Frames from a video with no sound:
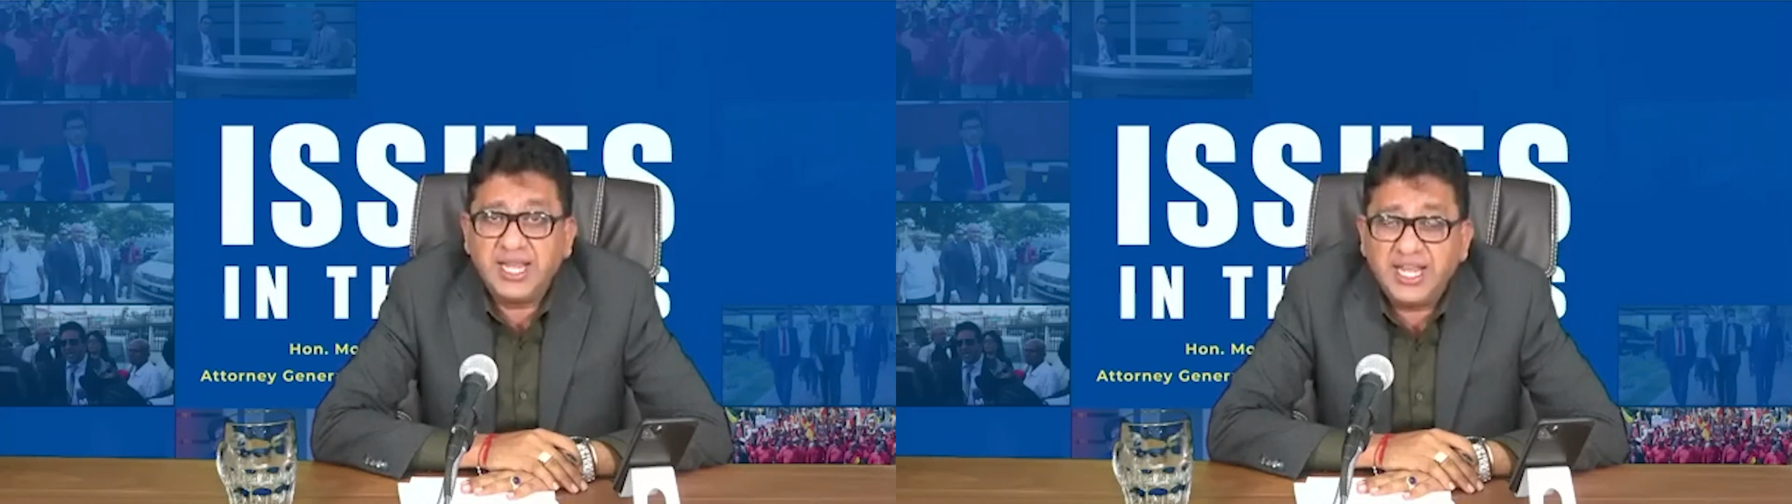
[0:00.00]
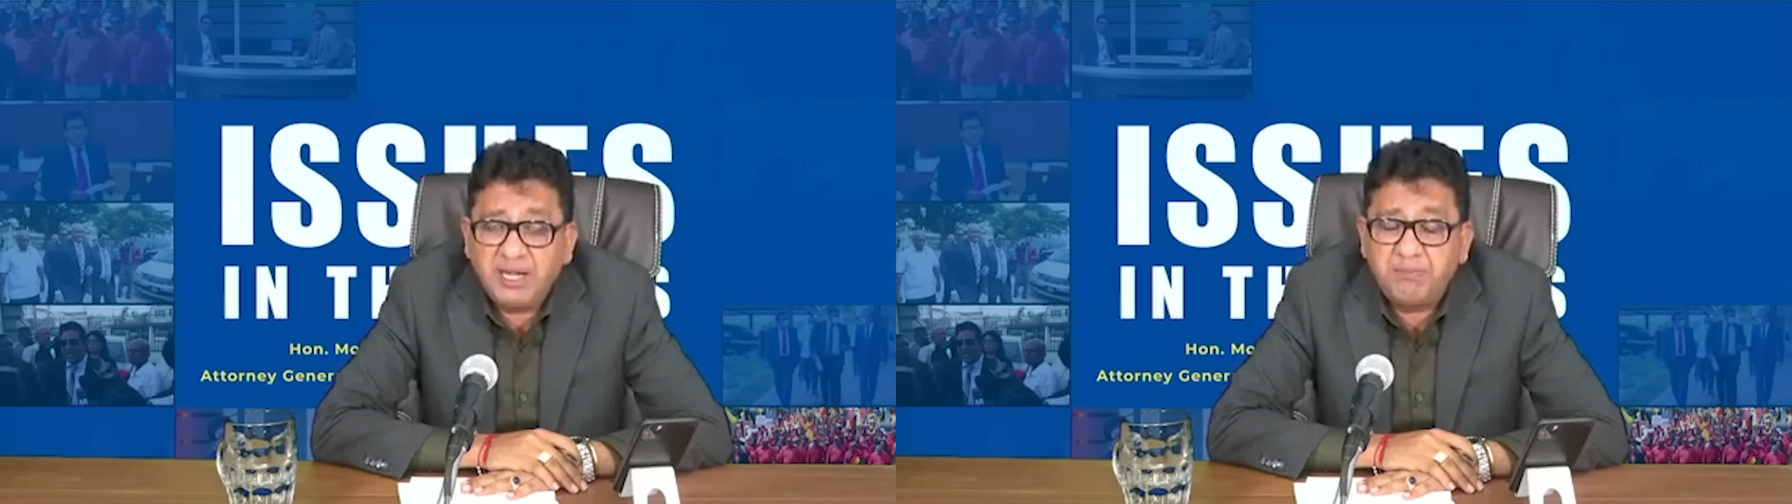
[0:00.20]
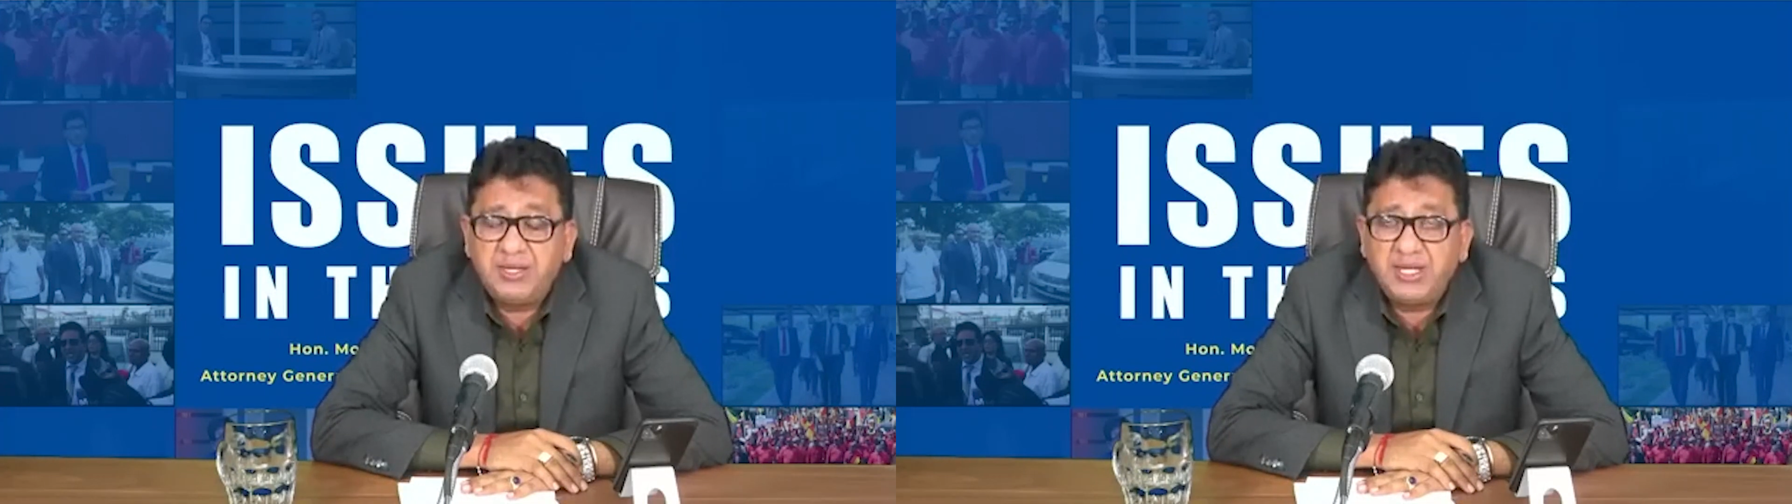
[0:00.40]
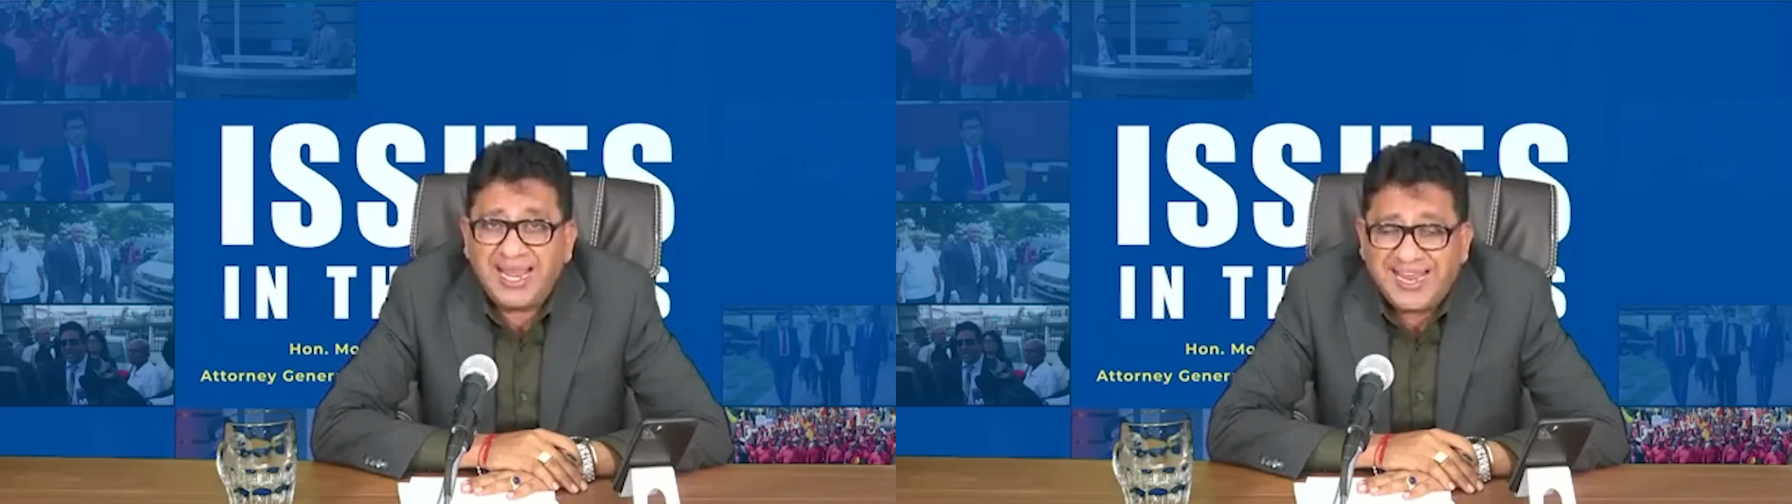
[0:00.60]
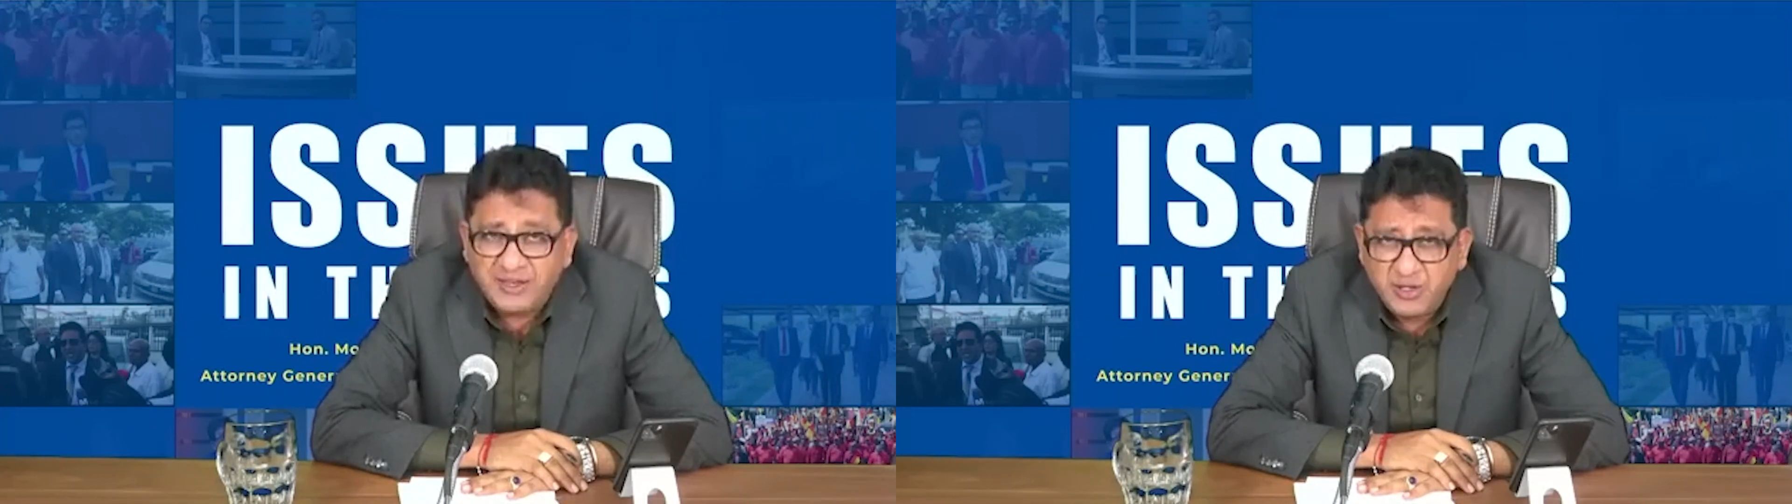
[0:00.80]

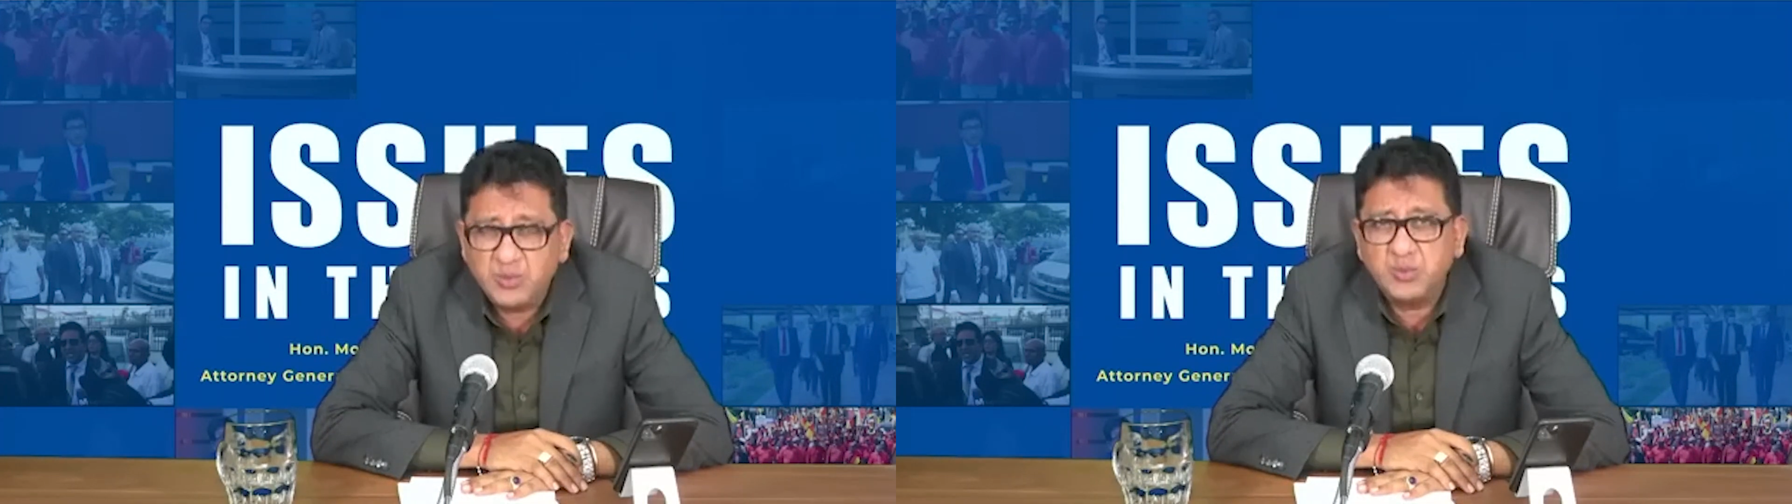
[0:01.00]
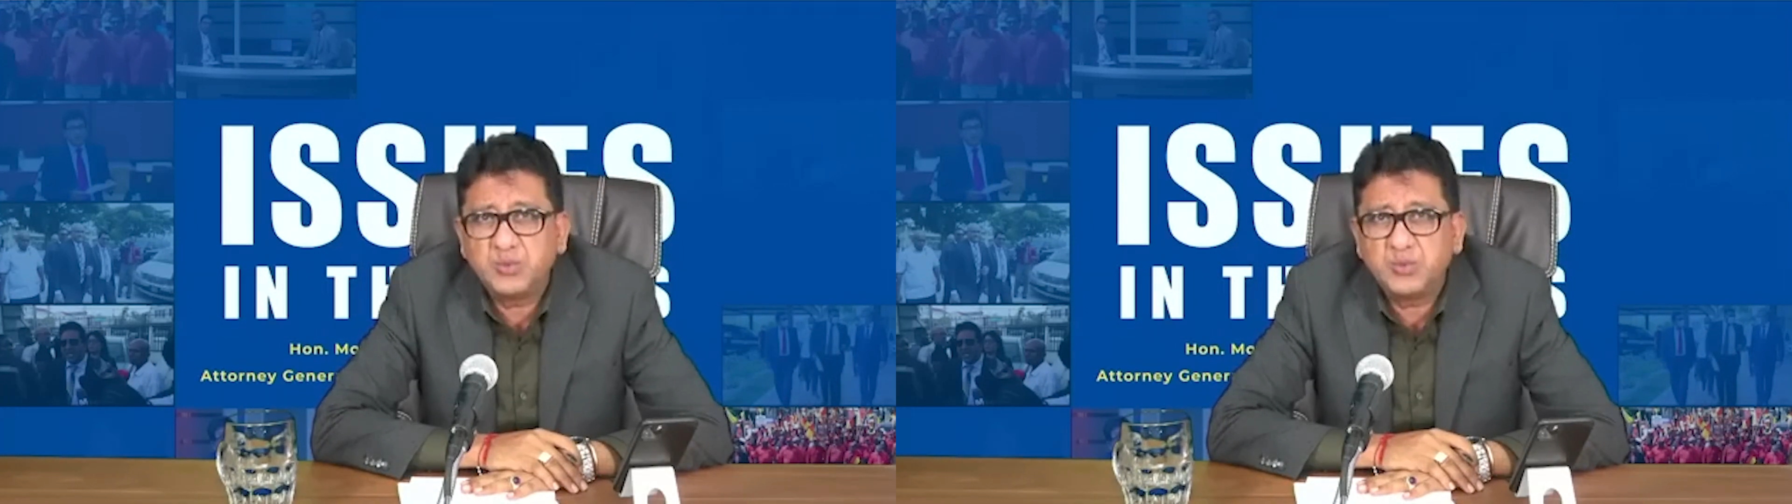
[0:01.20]
APNU